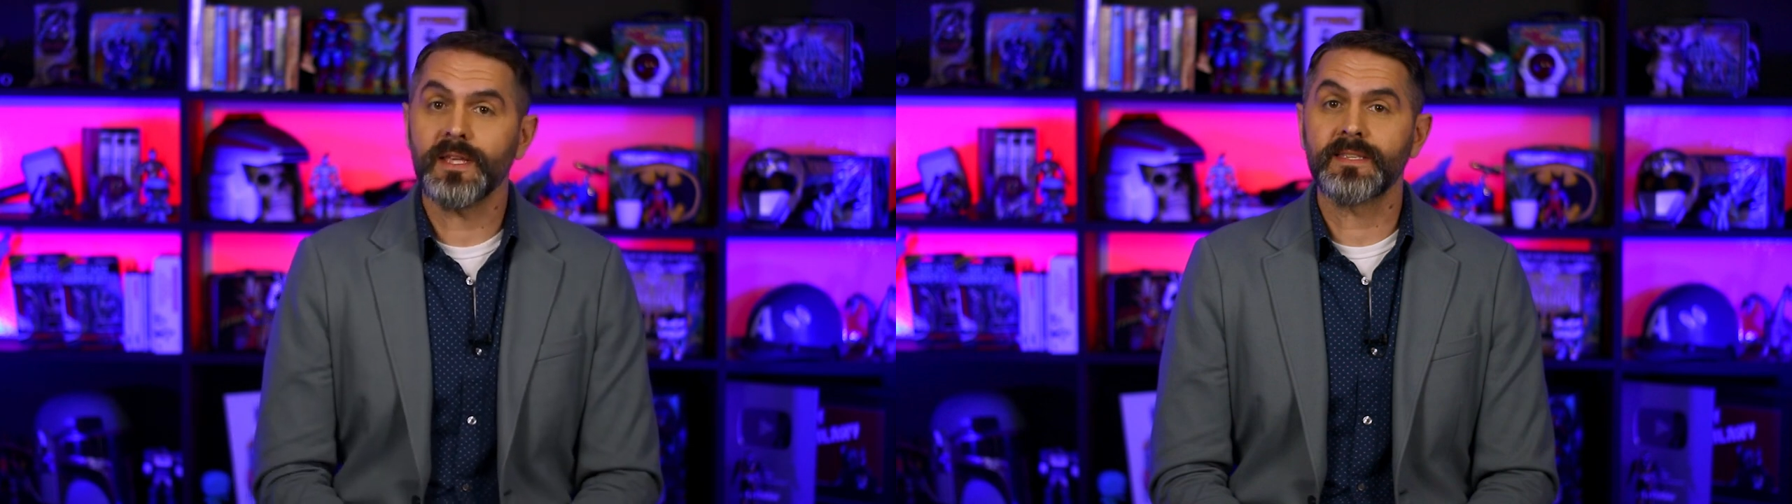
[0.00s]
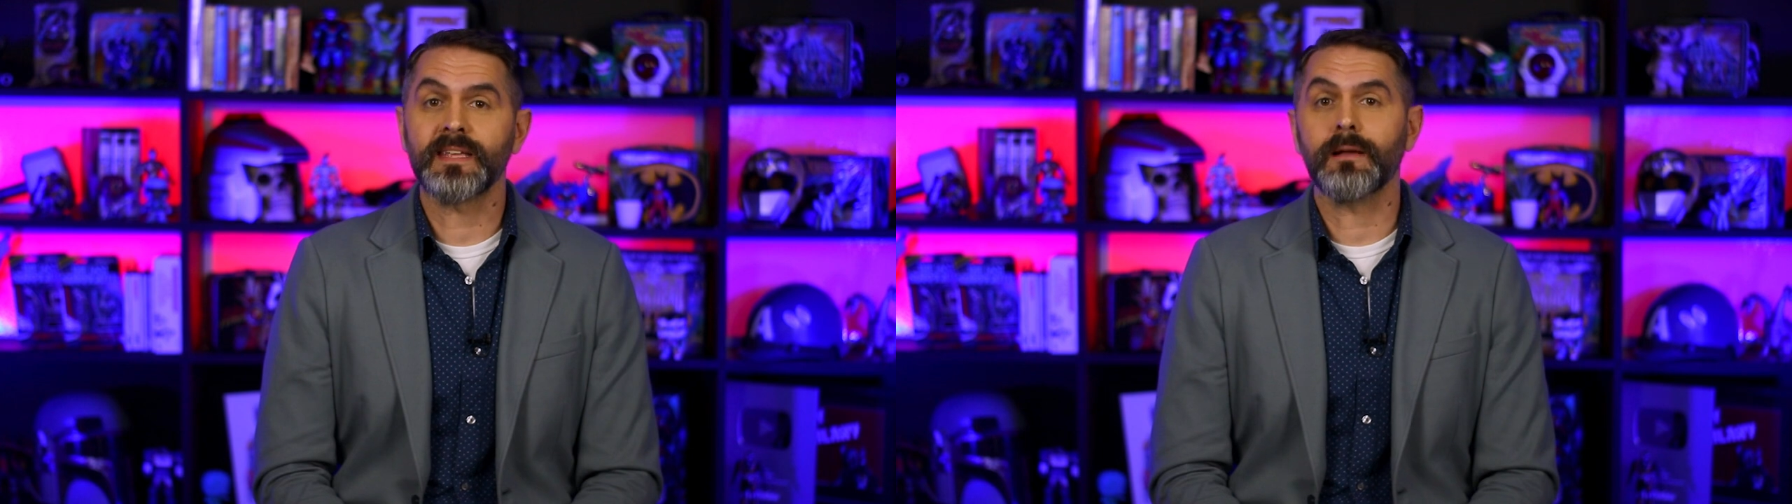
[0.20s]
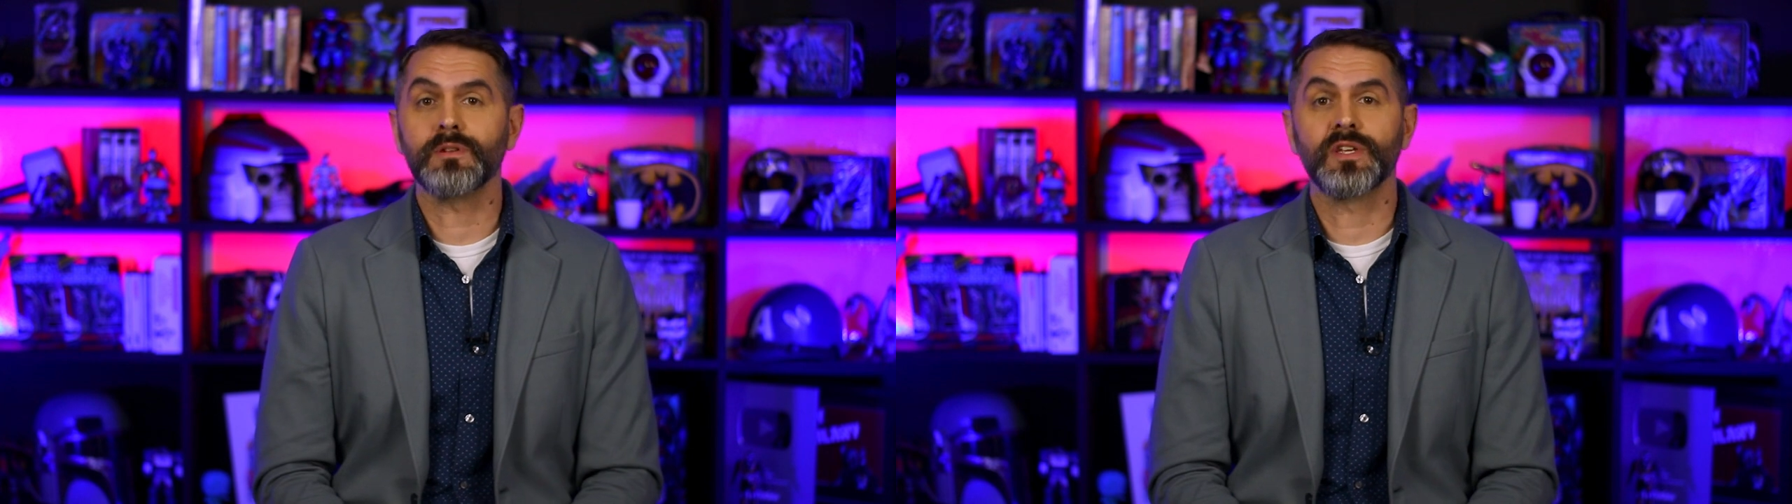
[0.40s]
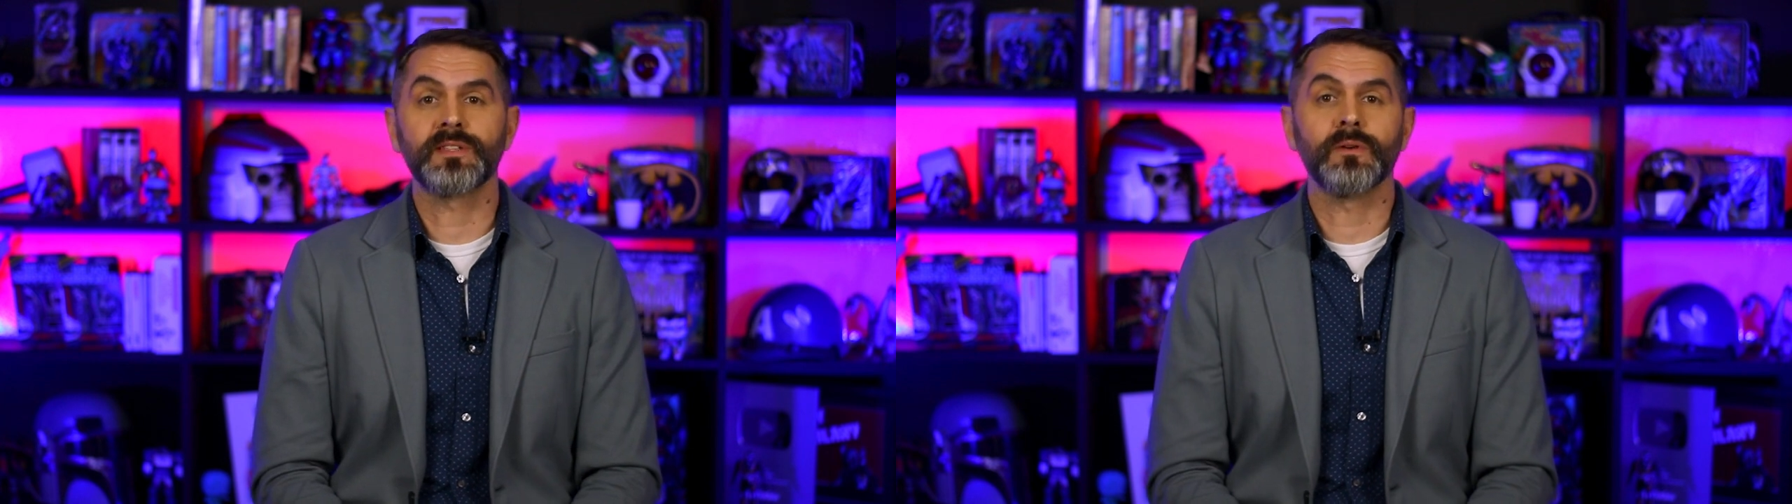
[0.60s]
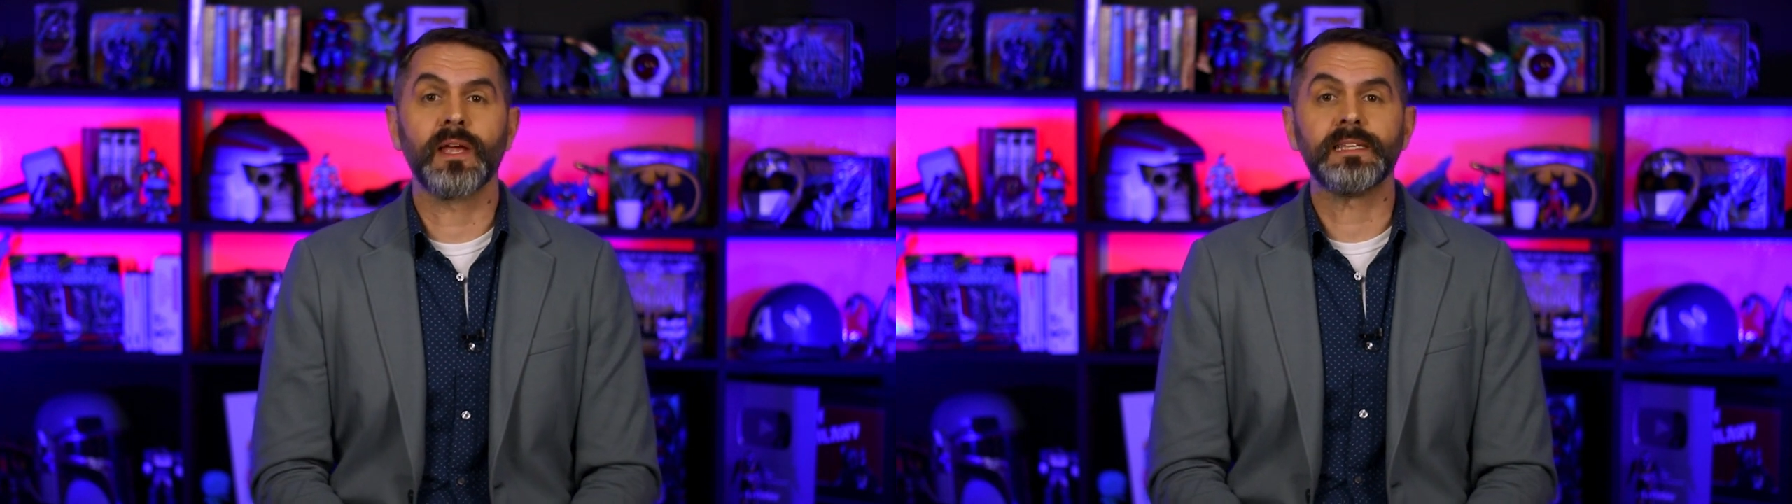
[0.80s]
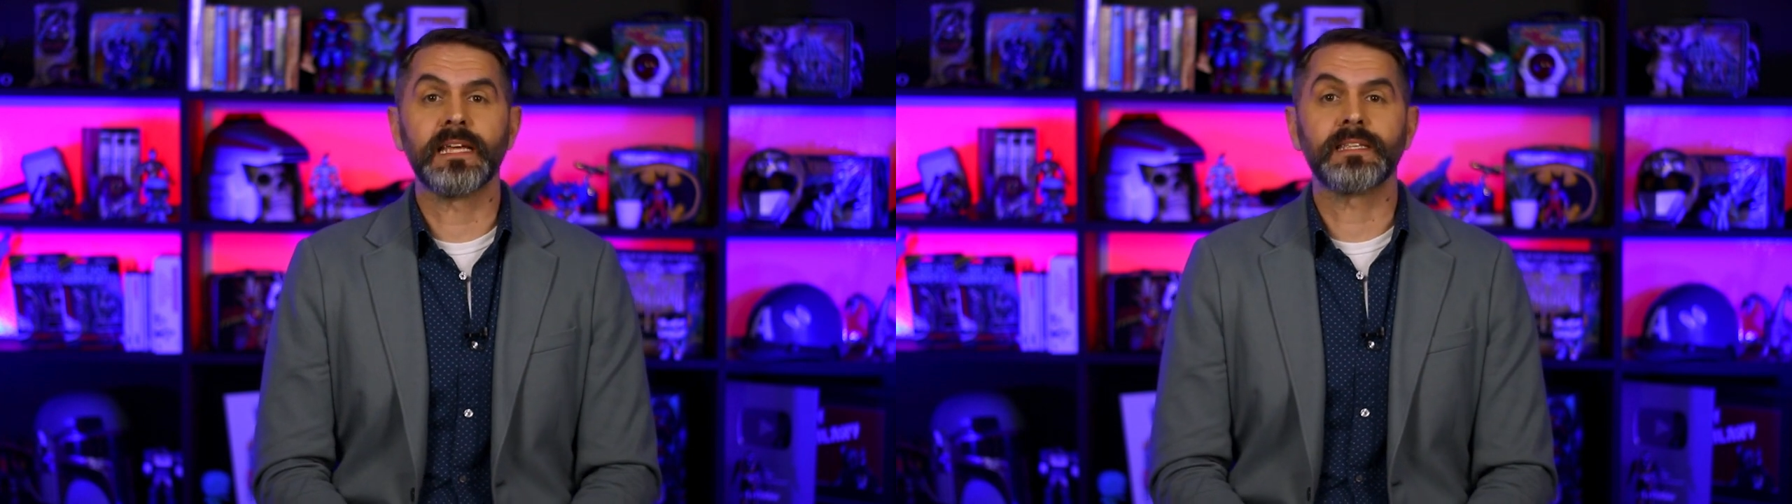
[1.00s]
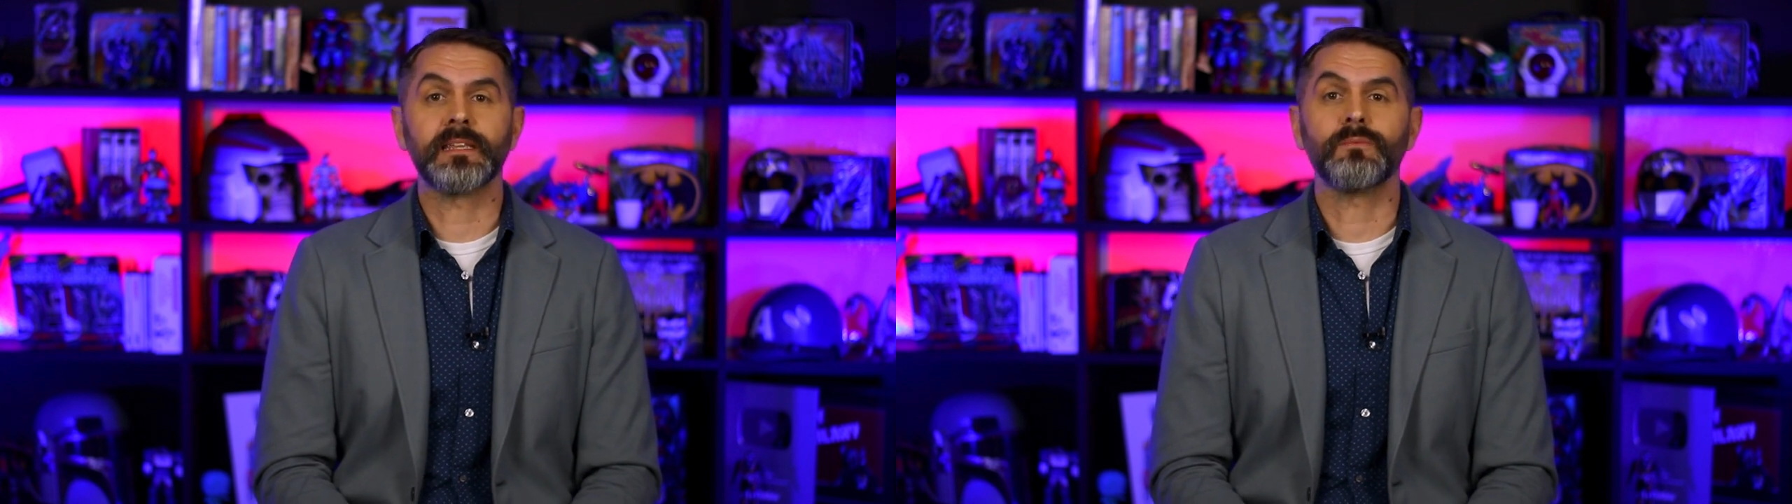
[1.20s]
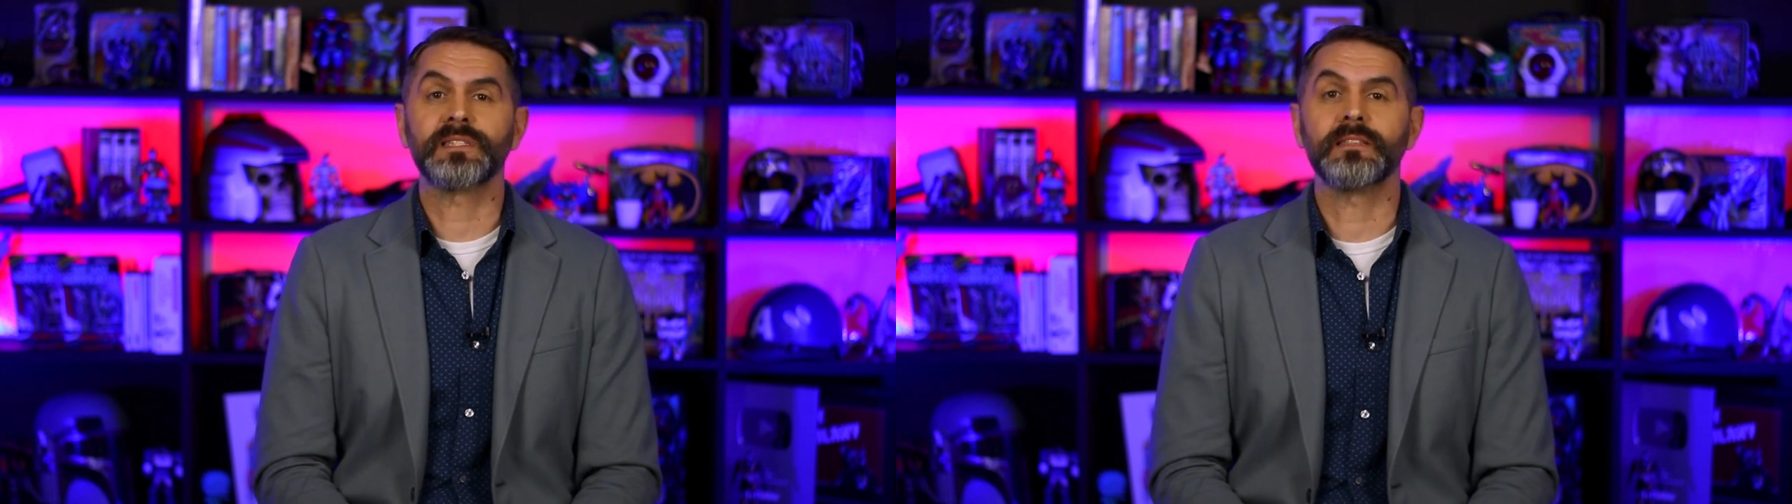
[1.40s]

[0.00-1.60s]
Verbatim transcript: establish its own identity was